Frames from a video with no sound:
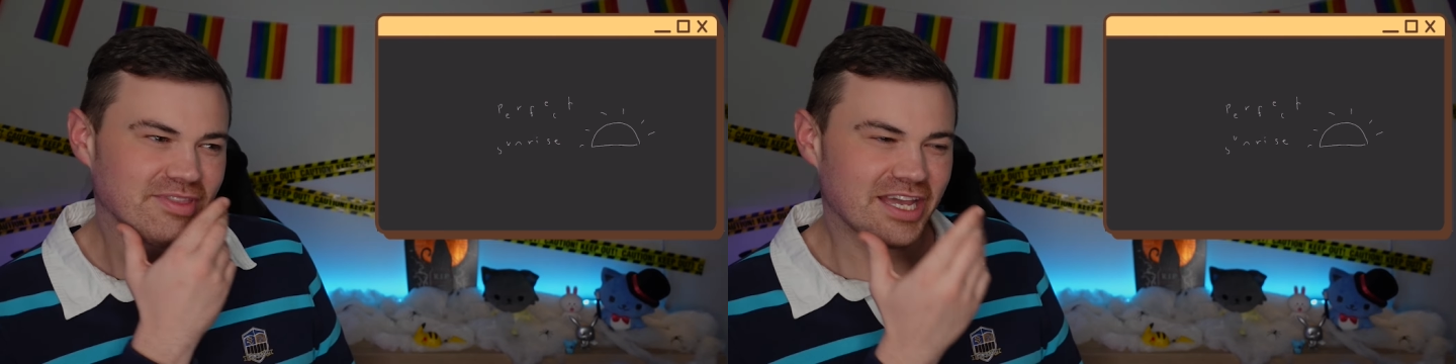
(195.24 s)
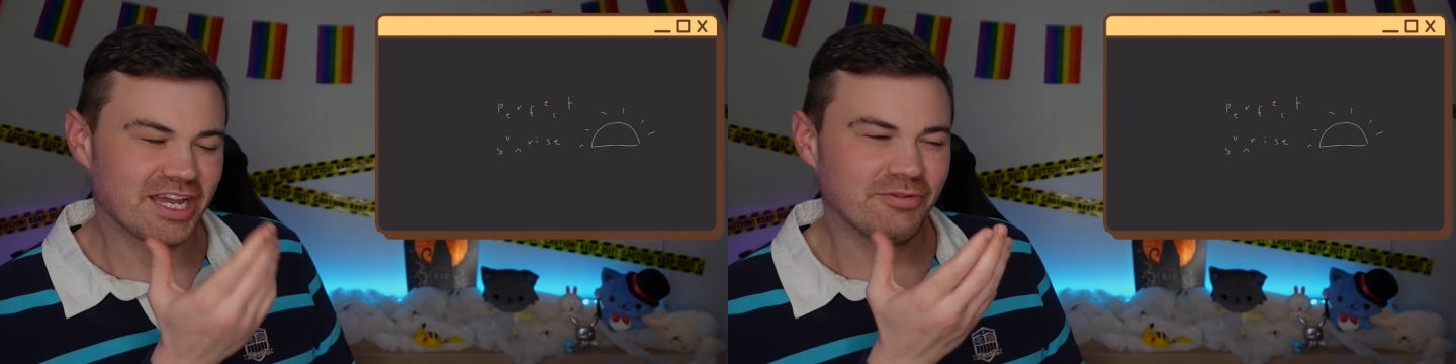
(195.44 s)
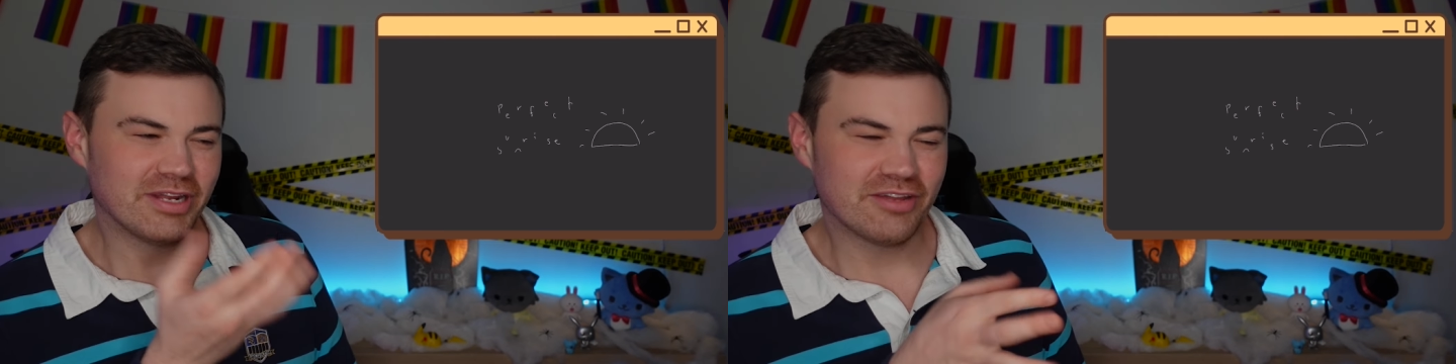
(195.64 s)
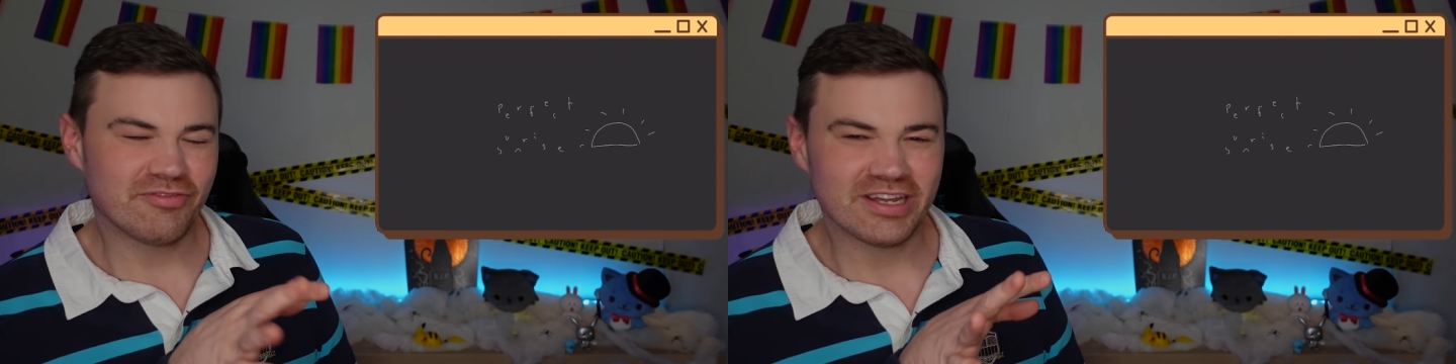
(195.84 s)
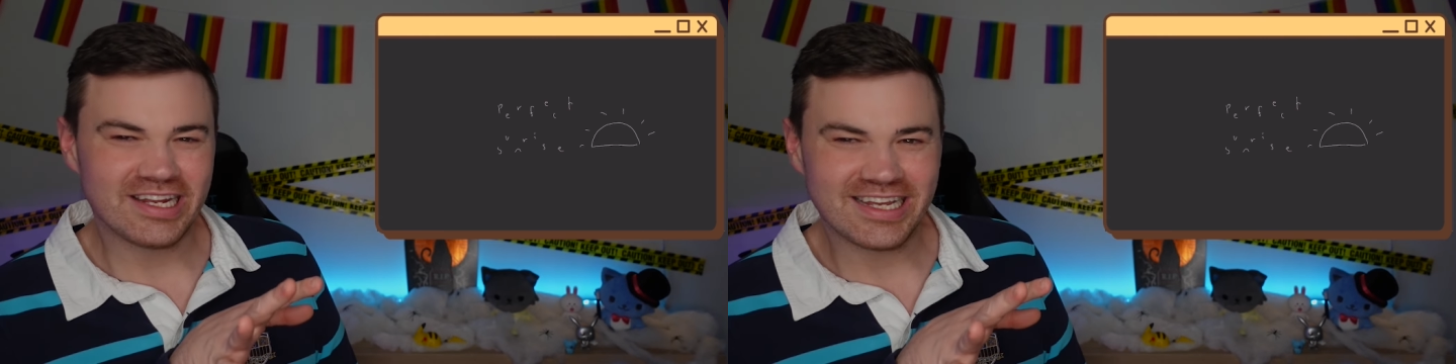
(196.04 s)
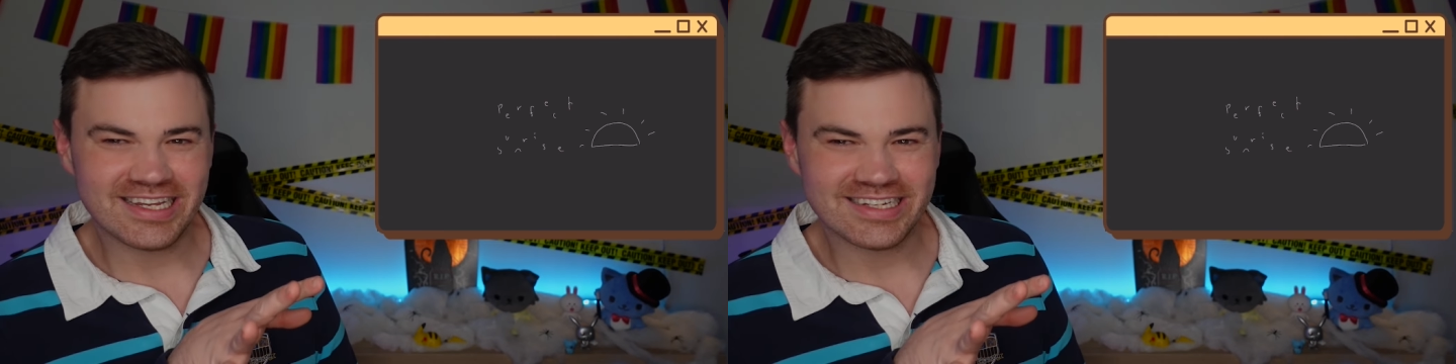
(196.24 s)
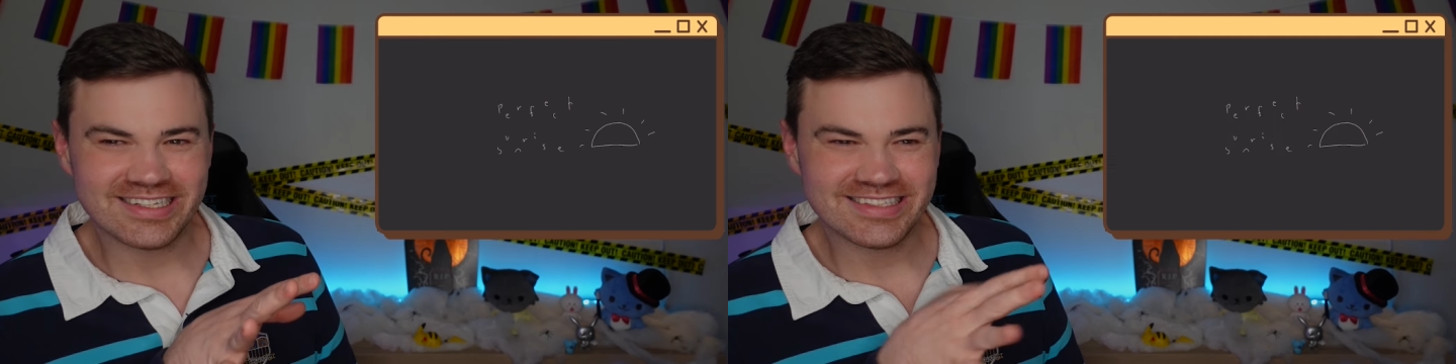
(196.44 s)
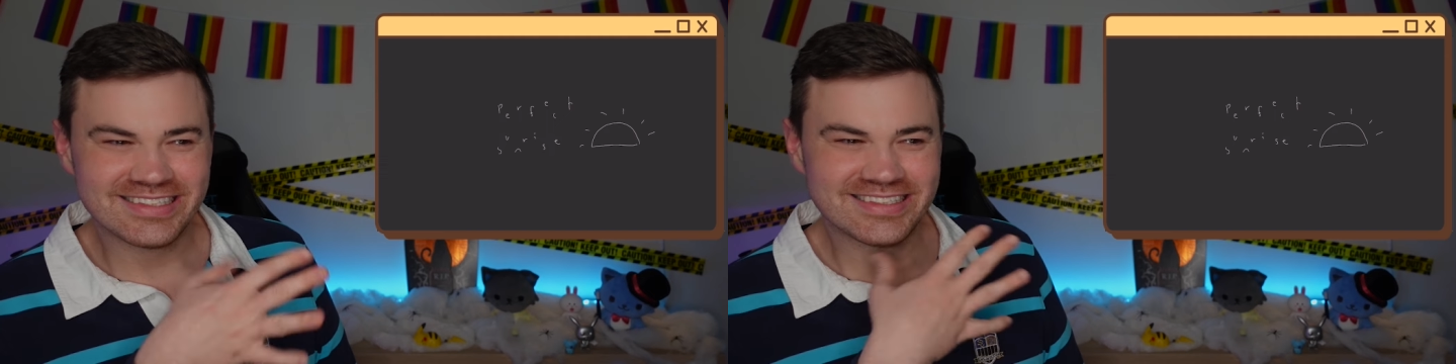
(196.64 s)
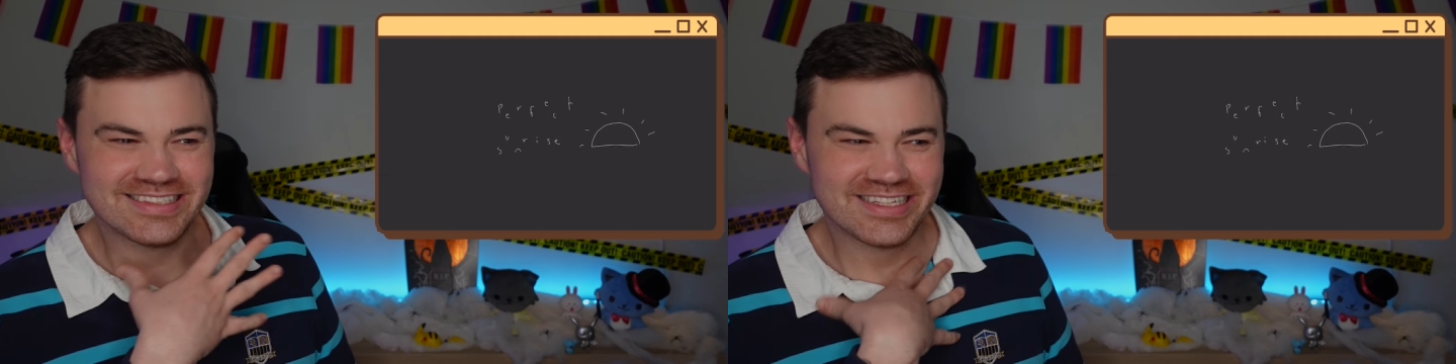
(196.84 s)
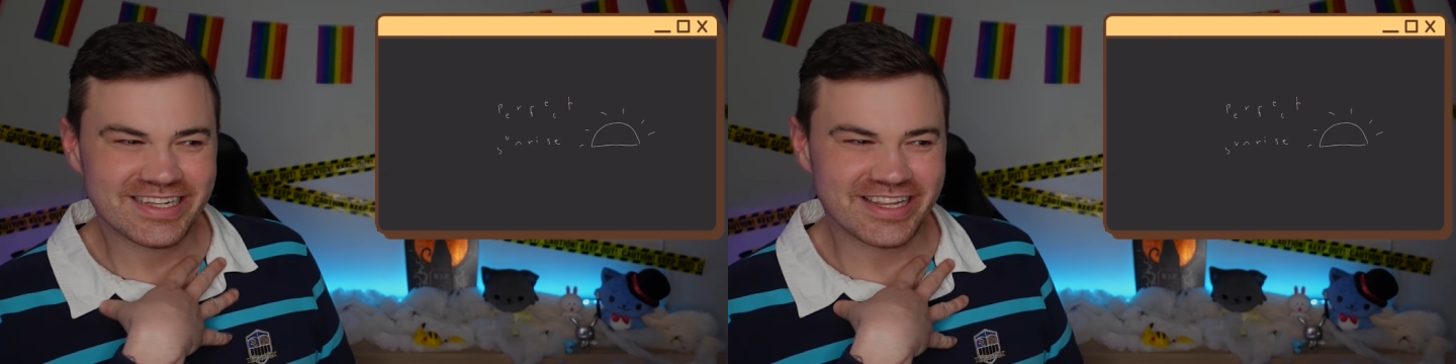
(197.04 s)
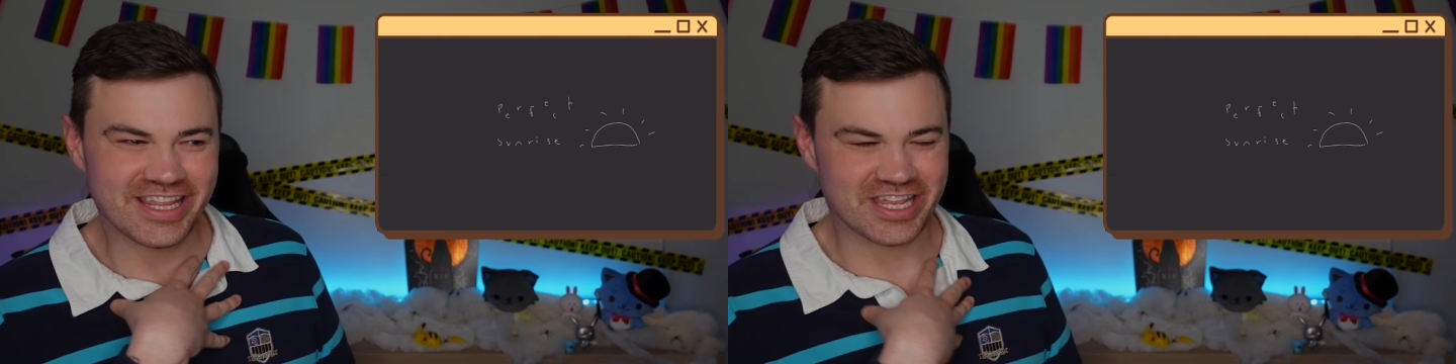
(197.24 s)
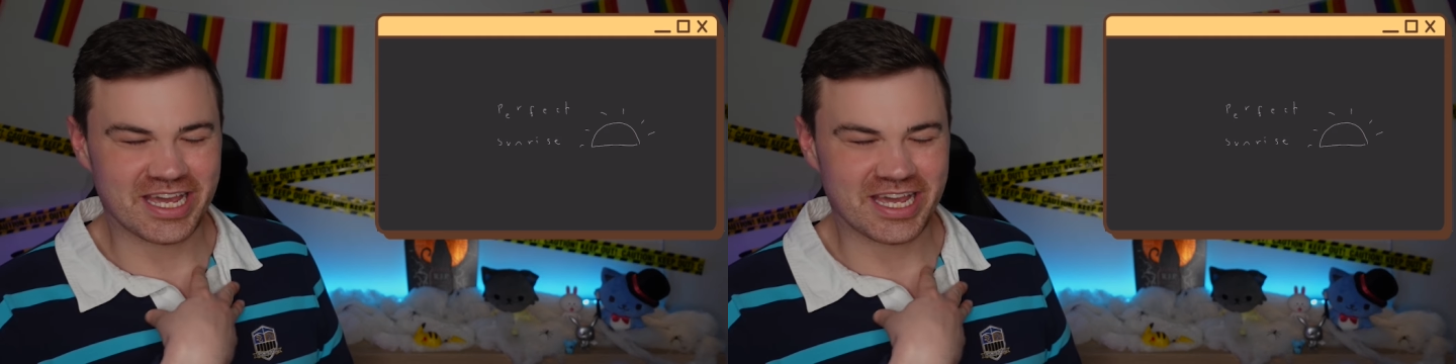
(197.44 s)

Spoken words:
Like, I really feel like this